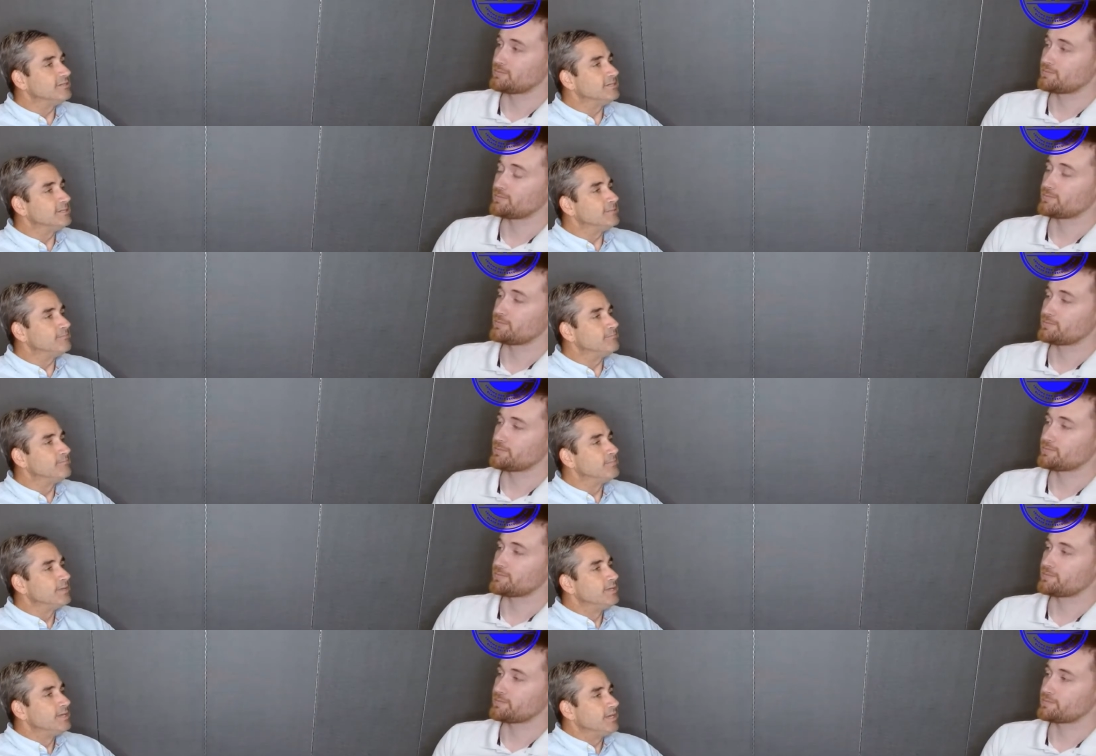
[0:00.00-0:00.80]
Speaker 1: And
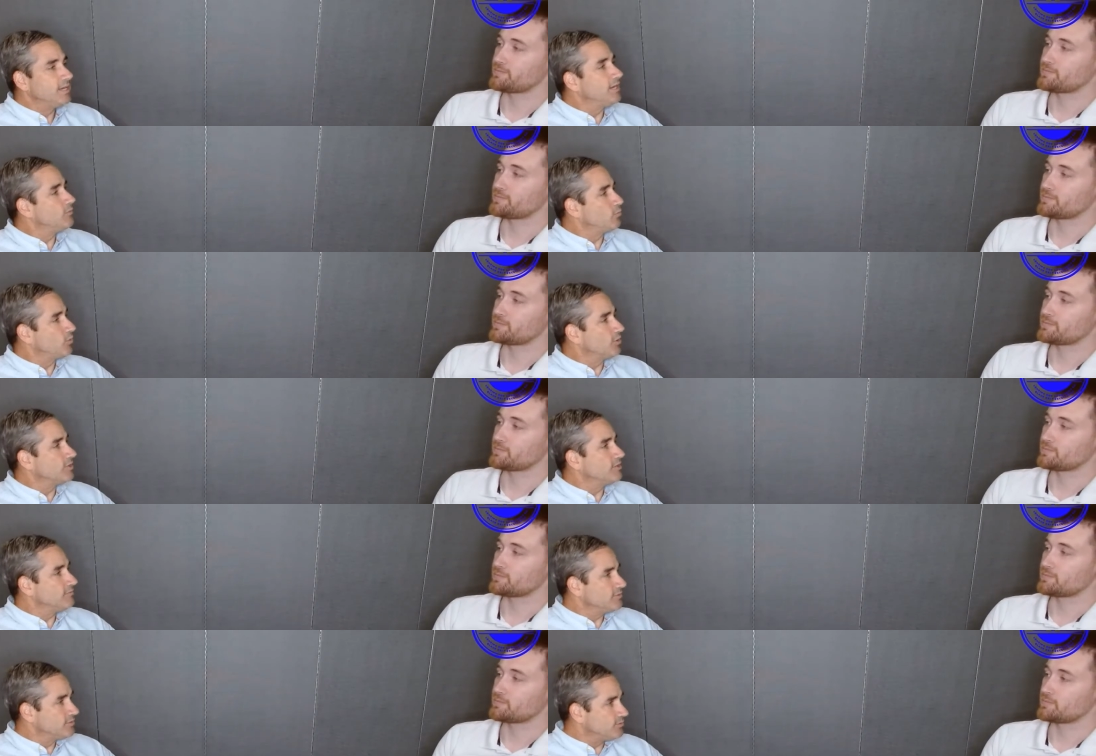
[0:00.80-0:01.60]
I'd worked
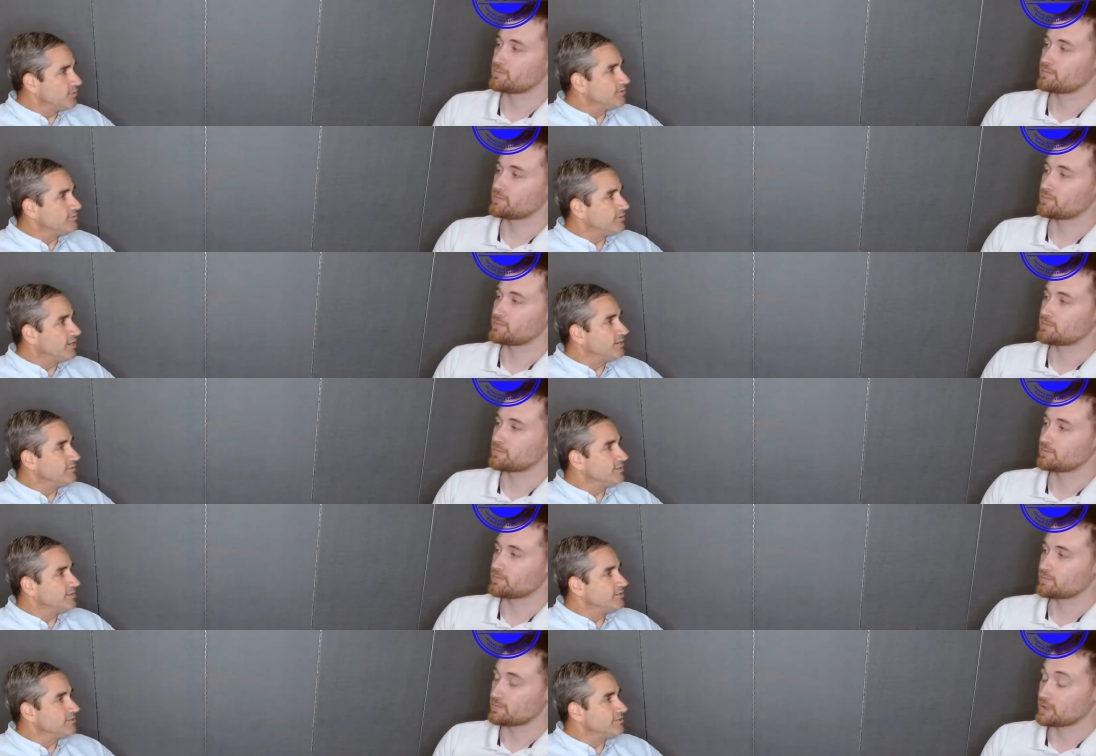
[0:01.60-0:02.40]
there for 25
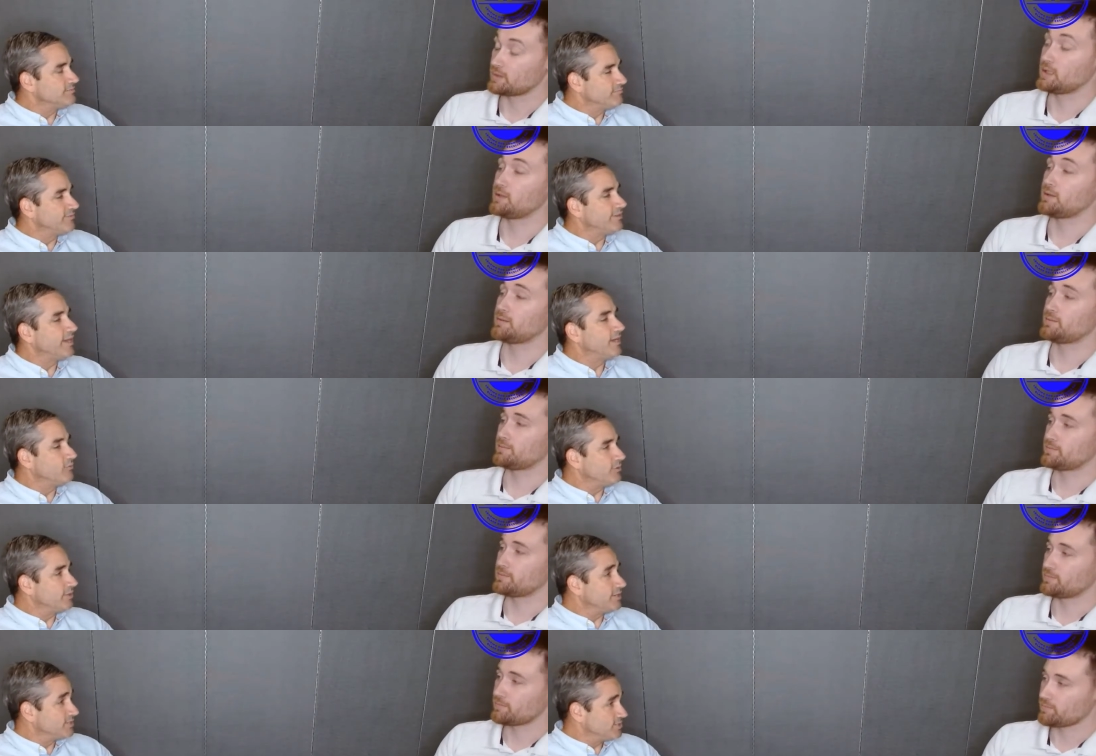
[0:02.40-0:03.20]
years. Wow. In fact,
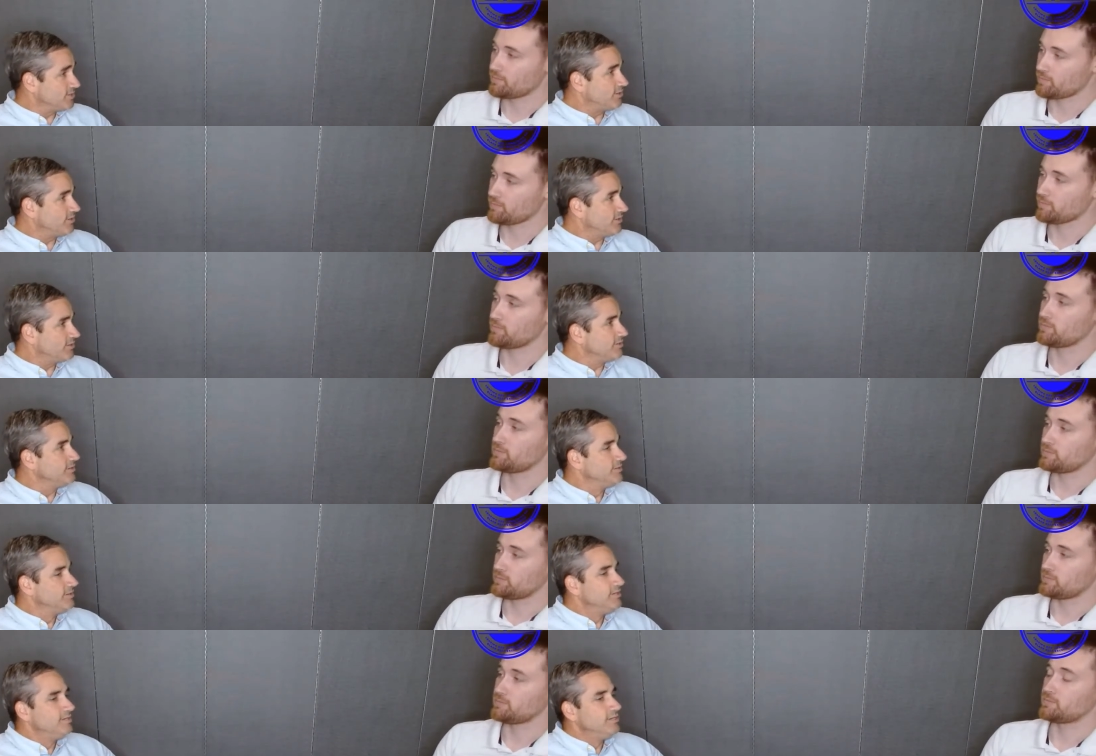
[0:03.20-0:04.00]
when I started,
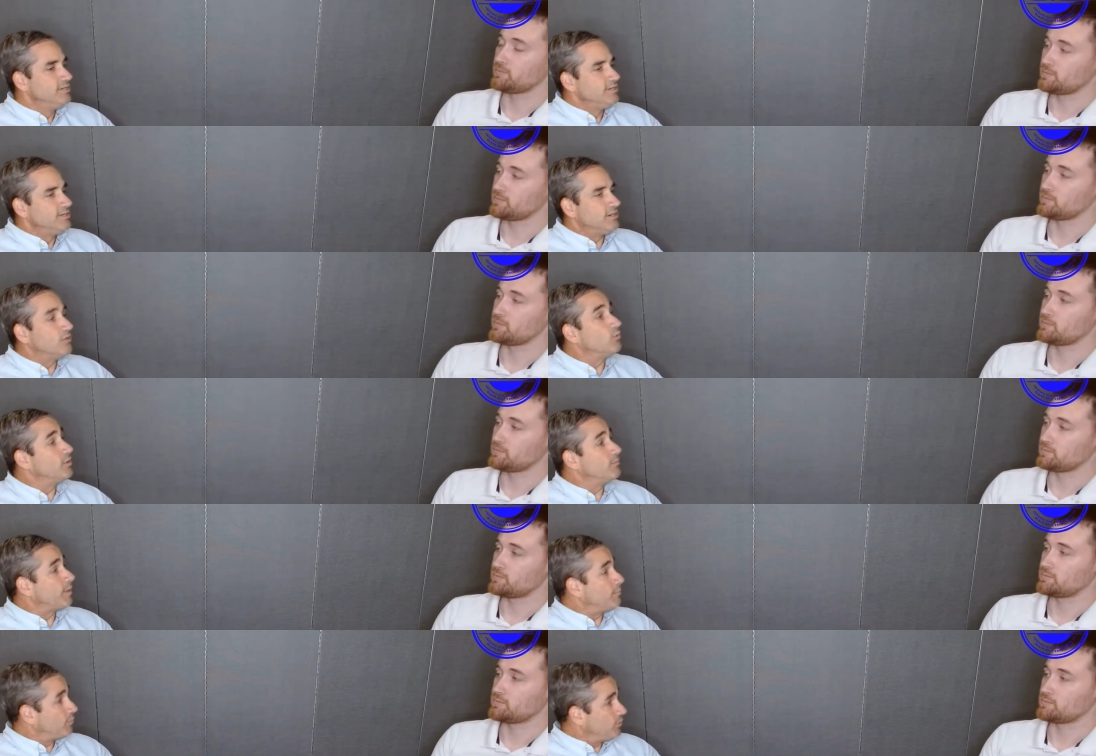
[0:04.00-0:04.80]
or
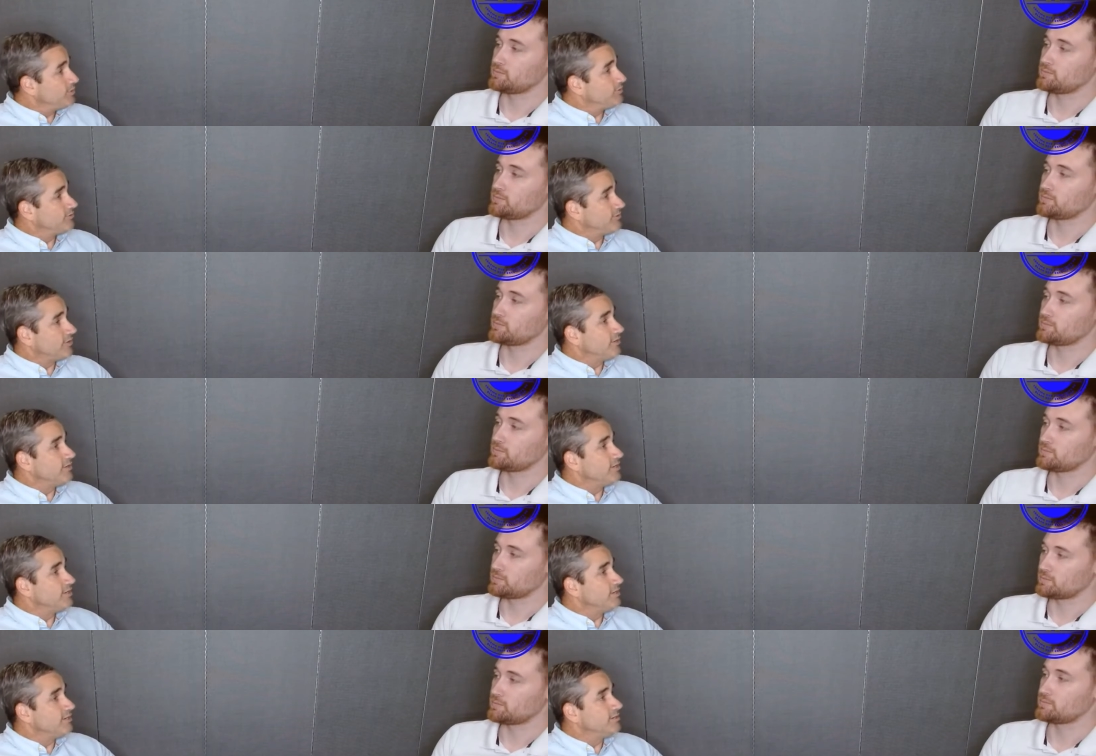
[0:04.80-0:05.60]
when my boys
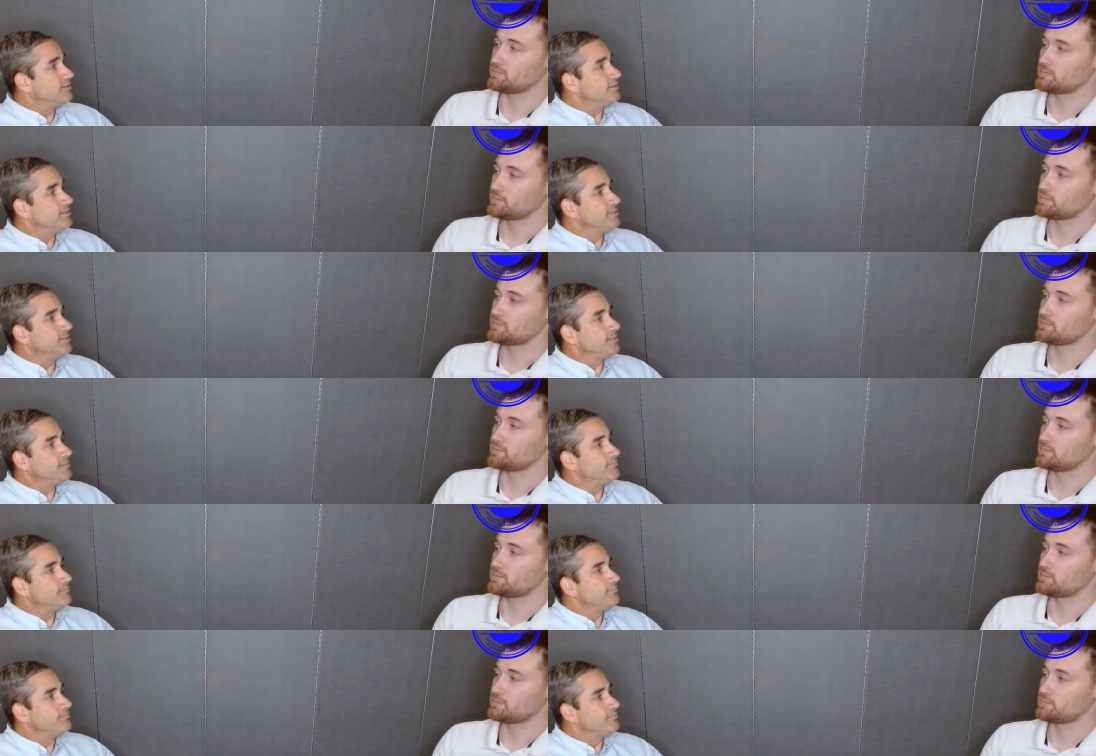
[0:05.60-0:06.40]
started here,
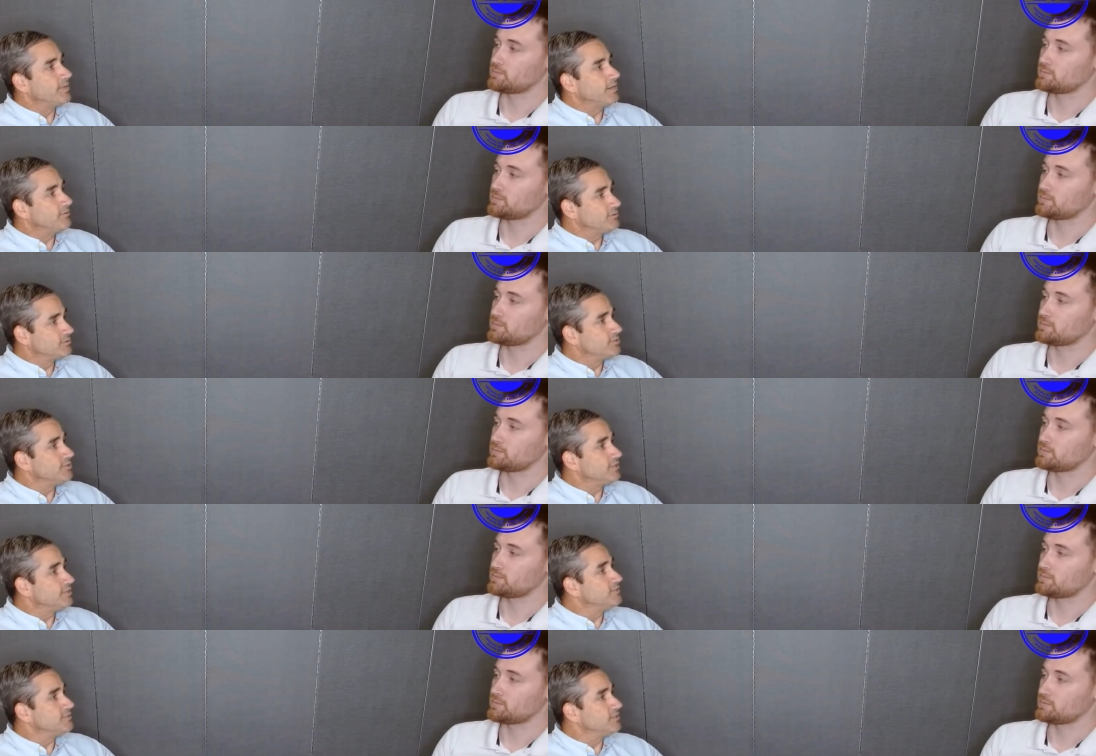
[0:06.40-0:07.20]
I was
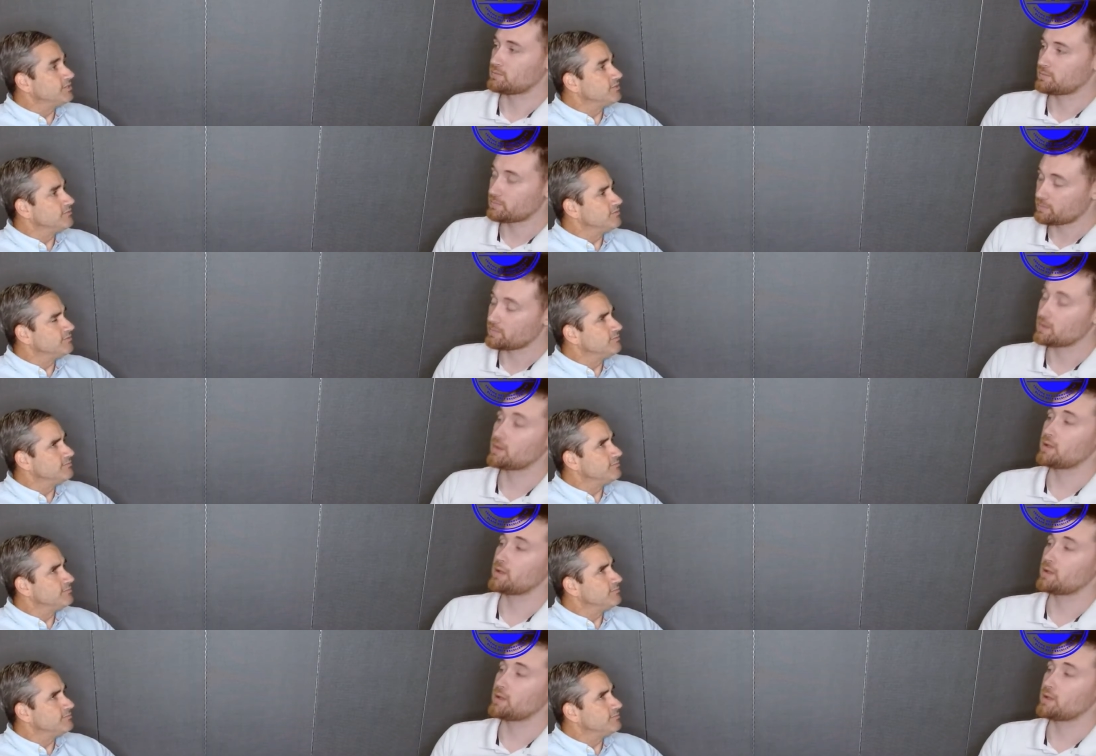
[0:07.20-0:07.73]
still at Synovus.